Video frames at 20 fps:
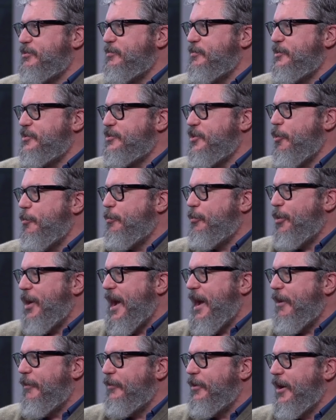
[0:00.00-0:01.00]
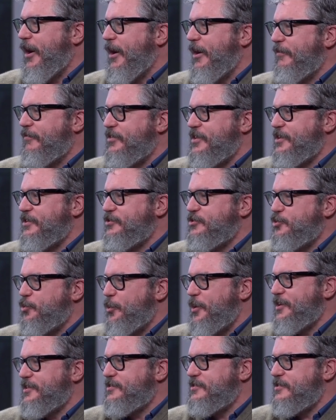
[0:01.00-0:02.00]
be so proud of these
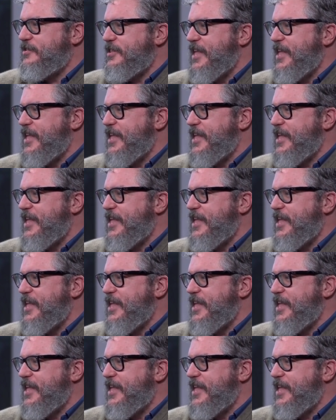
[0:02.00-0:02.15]
twists